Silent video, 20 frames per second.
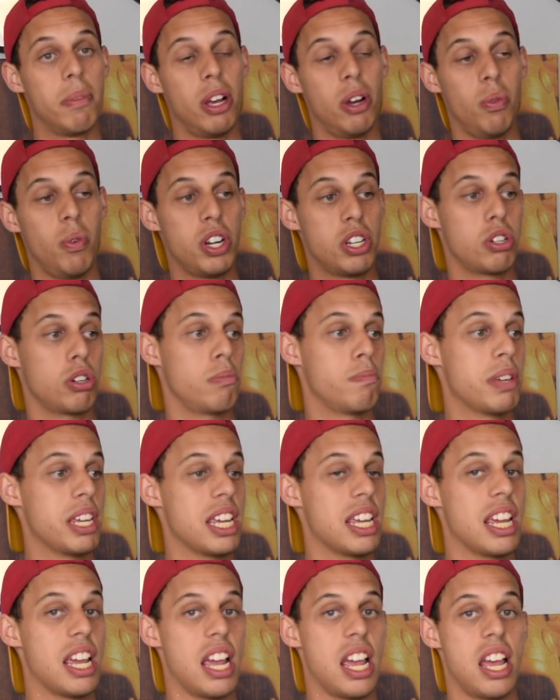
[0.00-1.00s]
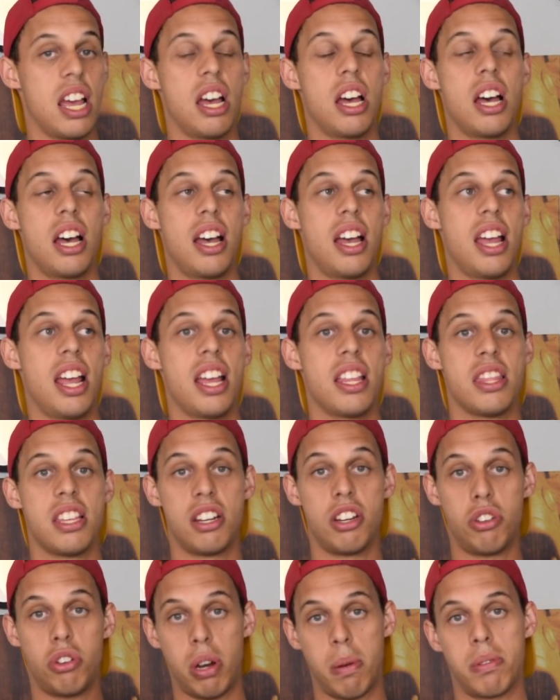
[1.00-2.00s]
which will be in
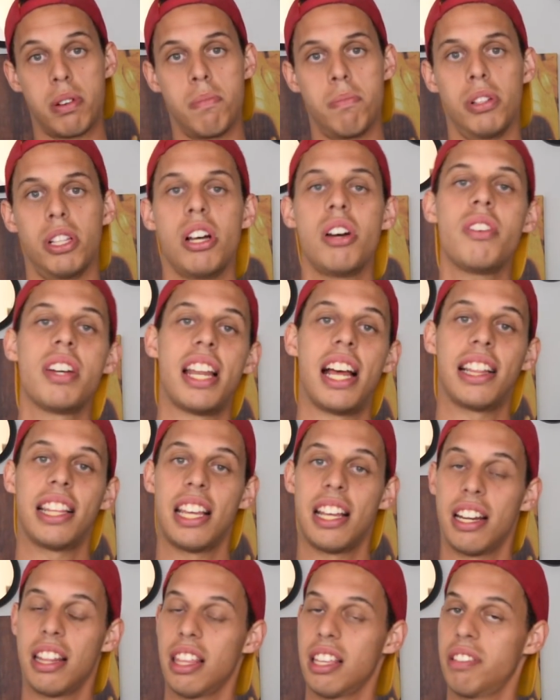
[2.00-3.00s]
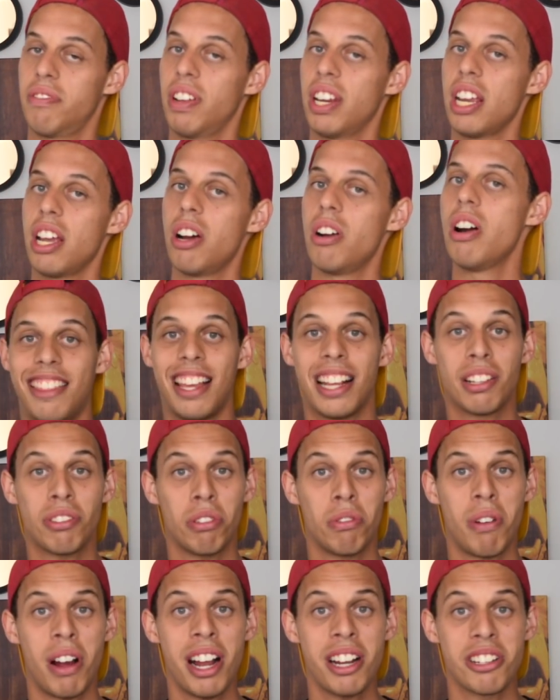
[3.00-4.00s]
the description below and at the end of this video. Thanks
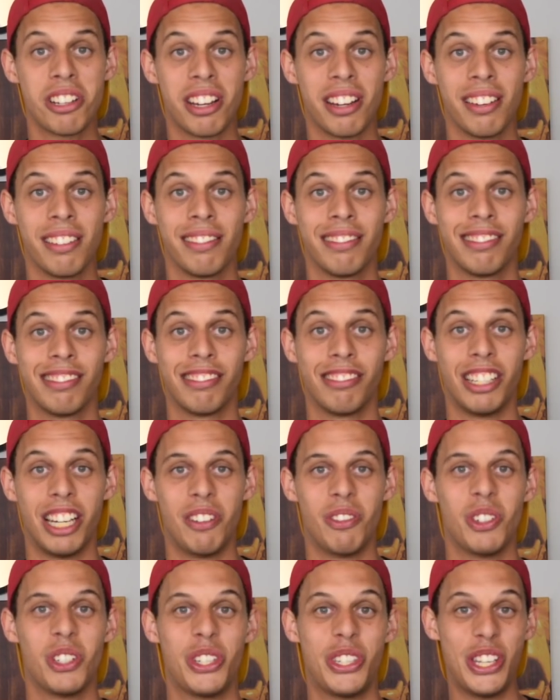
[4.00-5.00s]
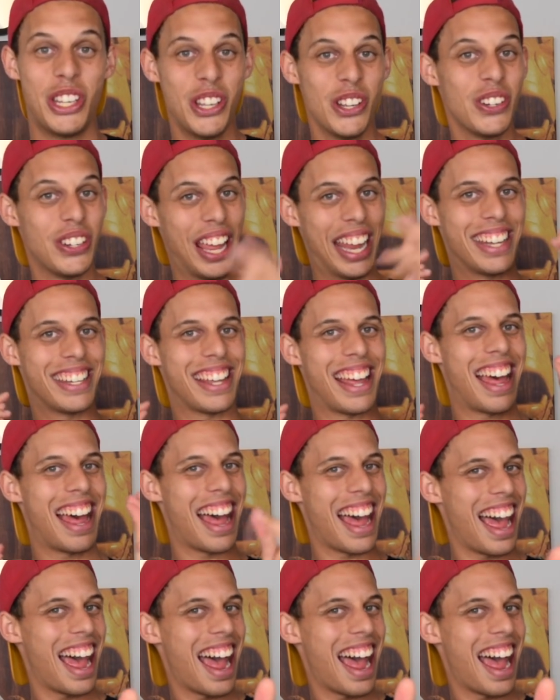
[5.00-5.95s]
for watching, and we'll see you later.